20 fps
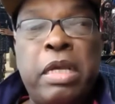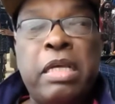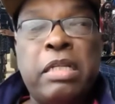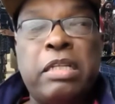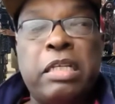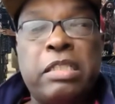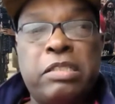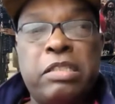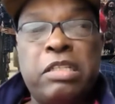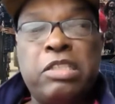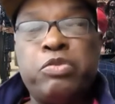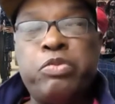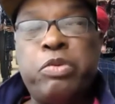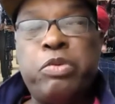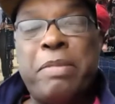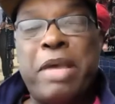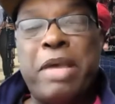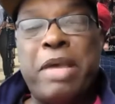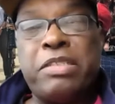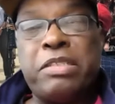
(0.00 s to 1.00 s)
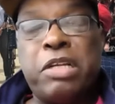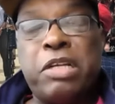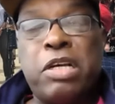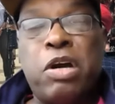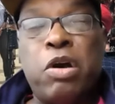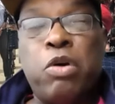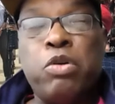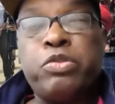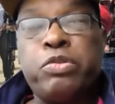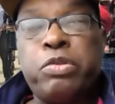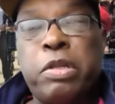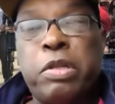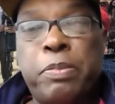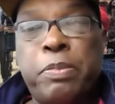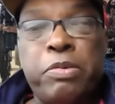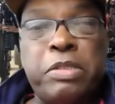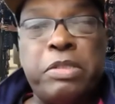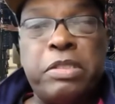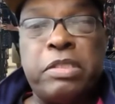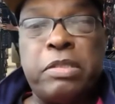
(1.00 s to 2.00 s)
Let's reimagine the culture of the
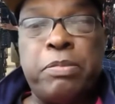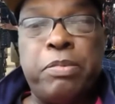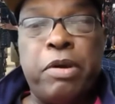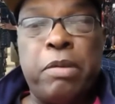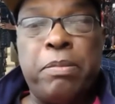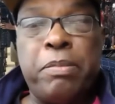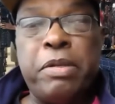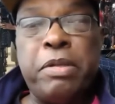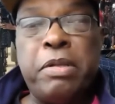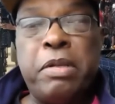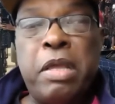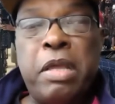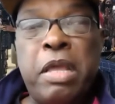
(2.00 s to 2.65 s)
police department.